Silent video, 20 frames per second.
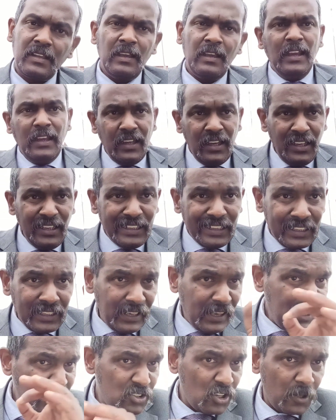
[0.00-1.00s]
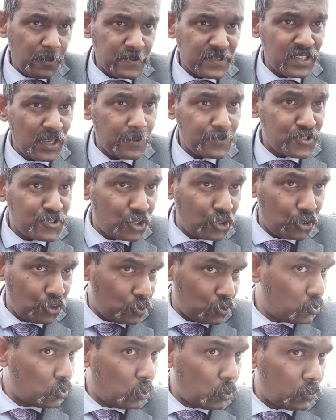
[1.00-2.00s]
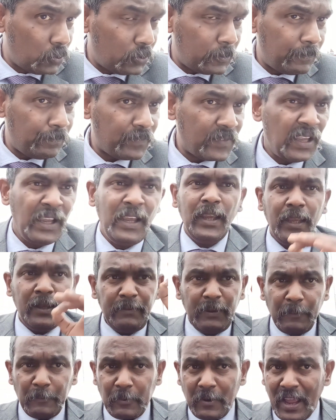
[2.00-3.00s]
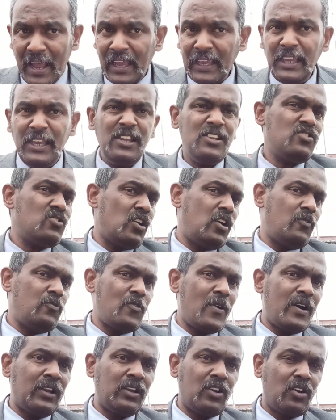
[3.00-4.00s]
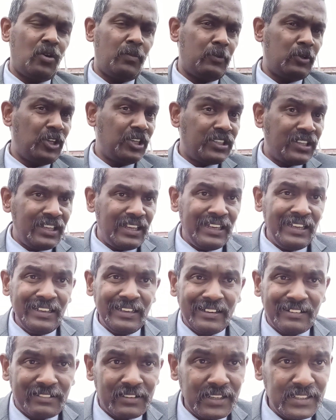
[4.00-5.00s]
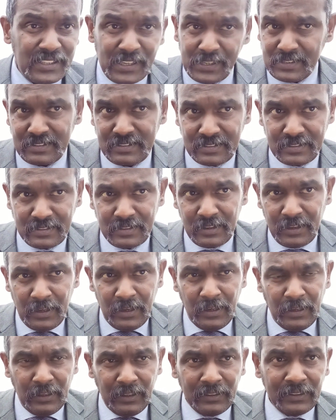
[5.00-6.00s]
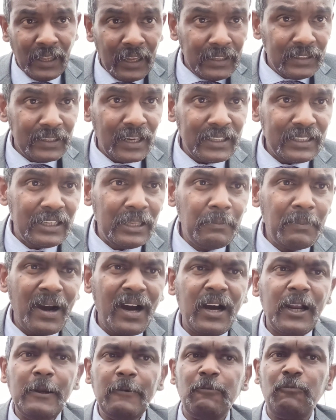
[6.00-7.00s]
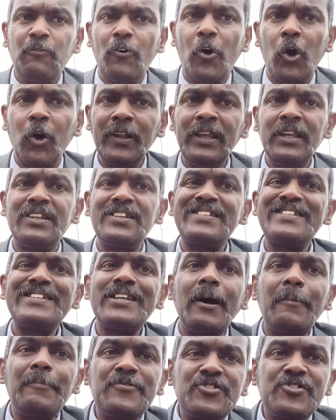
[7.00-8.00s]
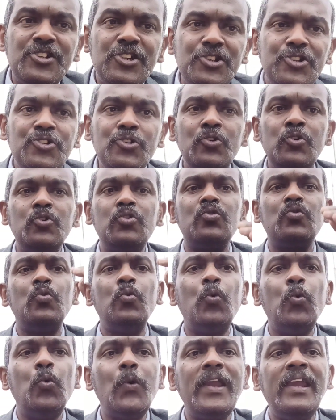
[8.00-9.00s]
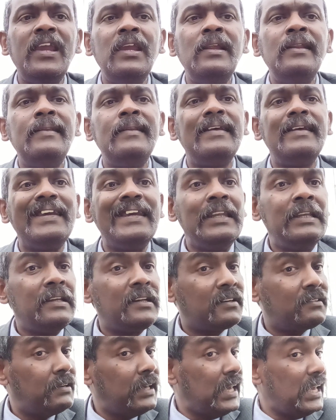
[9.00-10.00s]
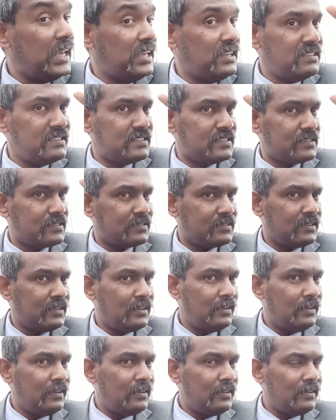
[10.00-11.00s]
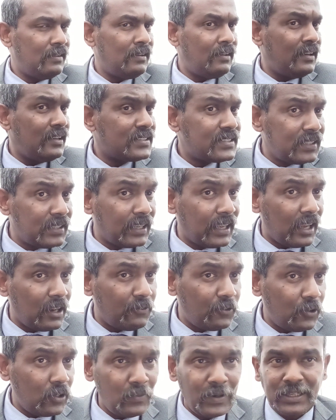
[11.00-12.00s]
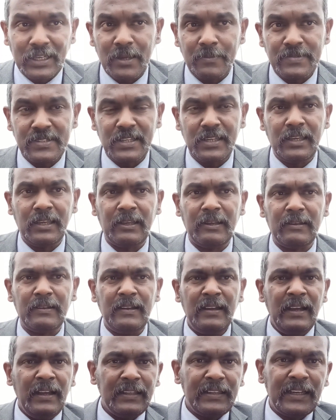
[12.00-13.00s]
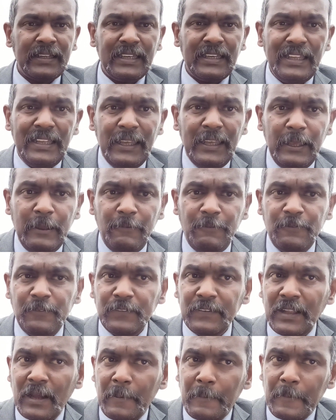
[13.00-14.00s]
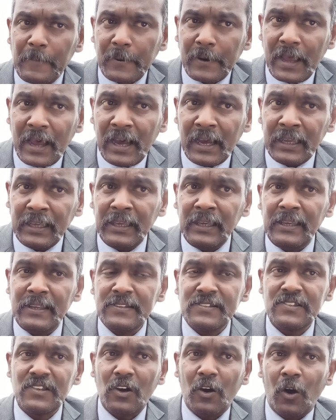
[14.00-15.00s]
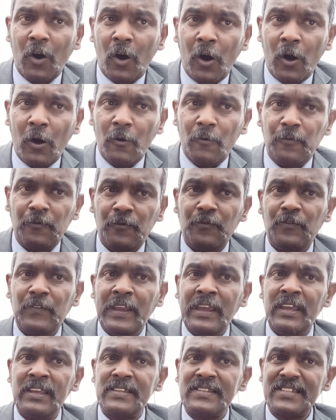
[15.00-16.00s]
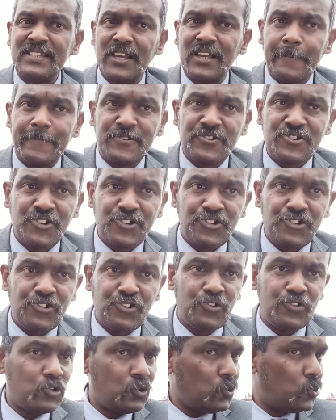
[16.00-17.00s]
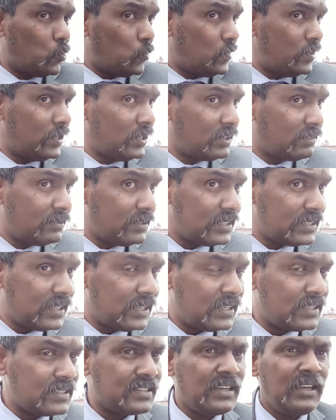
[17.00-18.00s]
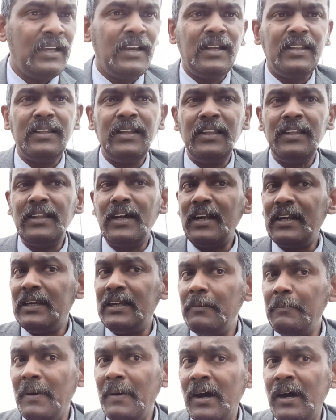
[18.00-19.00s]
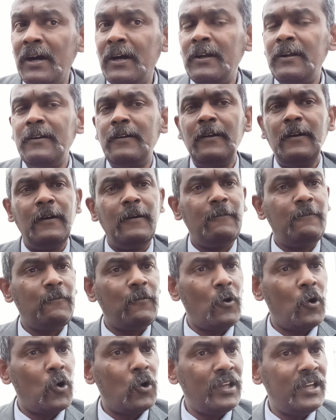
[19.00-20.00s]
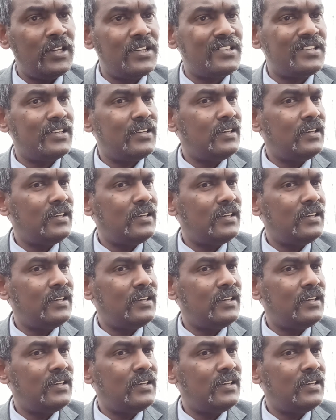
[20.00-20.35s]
In case of substitute good, if the price of one commodity increases, then the demand for its substitute will increase. Listen carefully what I am saying. That if the price of a substitute good increases, then the demand for it